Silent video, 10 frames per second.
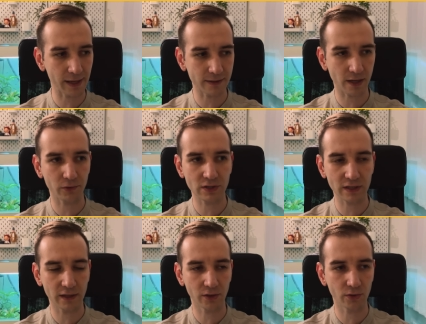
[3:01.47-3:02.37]
as I was
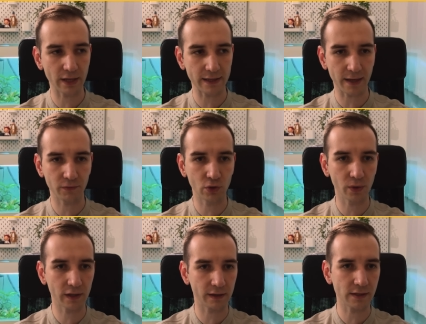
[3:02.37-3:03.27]
telling you that I'm
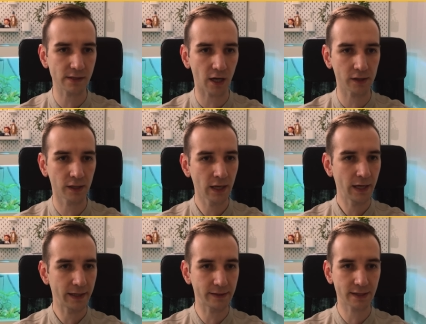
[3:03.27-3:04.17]
doing this on,
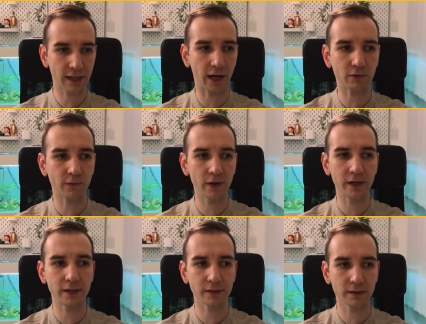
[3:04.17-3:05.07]
is
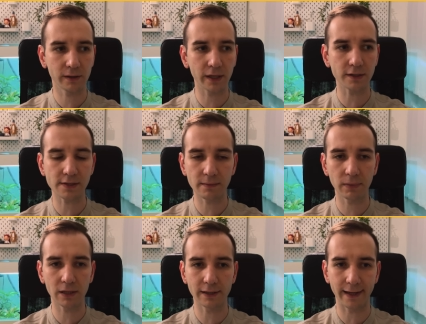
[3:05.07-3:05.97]
Cloudflare, ticker
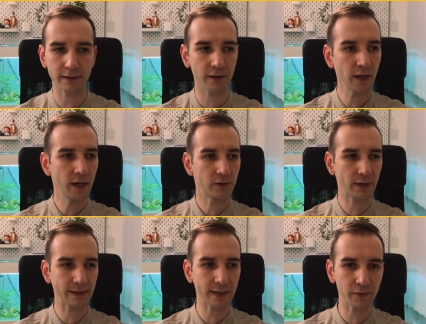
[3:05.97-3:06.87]
symbol NET.
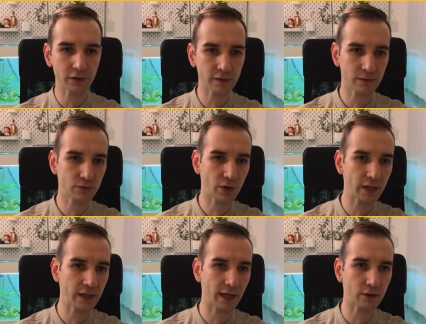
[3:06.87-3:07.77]
Right now it's
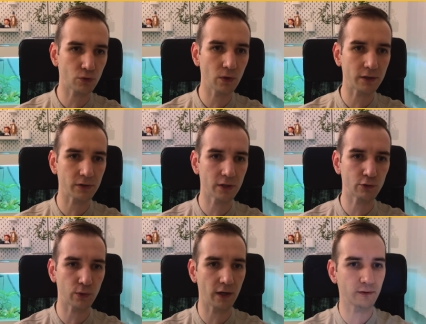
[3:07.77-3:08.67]
trading at
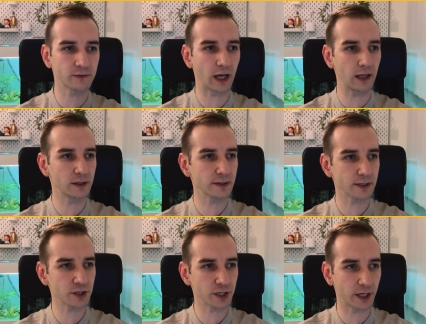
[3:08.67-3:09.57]
$212 a
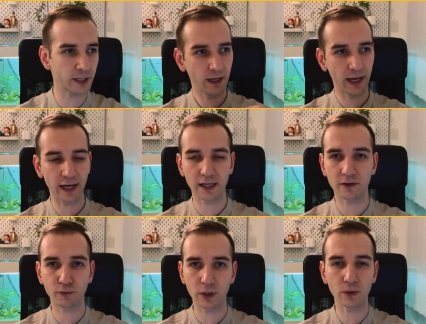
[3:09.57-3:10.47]
share. And
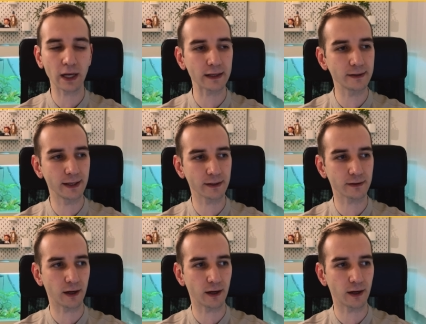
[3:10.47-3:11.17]
if we look at NET